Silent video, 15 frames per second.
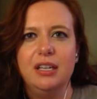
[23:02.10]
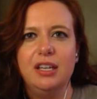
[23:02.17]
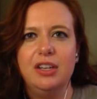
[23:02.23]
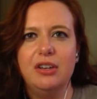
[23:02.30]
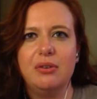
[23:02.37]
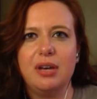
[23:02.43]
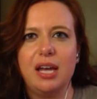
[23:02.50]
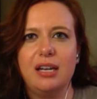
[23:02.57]
you
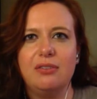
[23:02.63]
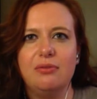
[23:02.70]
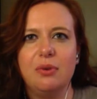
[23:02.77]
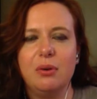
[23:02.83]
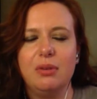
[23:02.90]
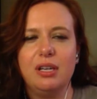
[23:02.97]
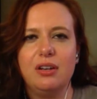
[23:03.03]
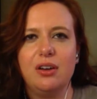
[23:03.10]
know, kind of
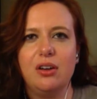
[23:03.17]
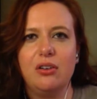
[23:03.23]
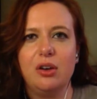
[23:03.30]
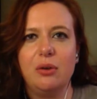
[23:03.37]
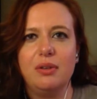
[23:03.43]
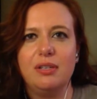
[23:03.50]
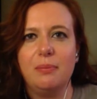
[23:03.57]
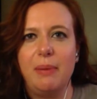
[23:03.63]
what we call
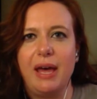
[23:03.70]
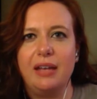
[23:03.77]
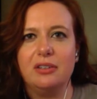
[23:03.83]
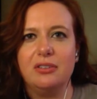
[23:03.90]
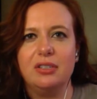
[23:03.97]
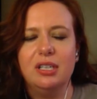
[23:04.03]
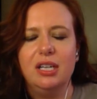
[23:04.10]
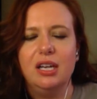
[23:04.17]
go into
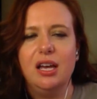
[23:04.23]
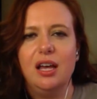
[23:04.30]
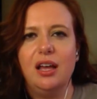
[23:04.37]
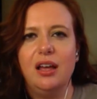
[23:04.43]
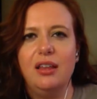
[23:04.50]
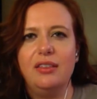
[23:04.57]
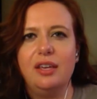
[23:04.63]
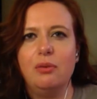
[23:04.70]
battle.
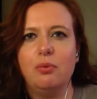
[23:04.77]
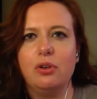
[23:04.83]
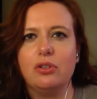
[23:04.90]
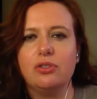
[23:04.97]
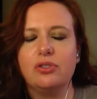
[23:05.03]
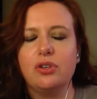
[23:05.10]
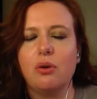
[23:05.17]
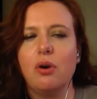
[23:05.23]
Uh, they
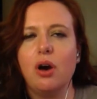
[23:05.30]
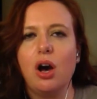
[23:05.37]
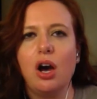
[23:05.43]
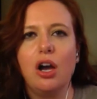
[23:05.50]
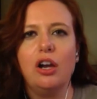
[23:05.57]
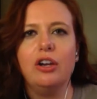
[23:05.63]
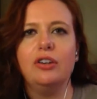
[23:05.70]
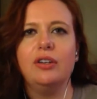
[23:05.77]
work so
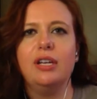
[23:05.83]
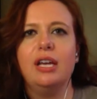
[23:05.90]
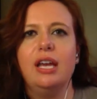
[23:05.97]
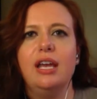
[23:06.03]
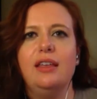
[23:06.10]
hard.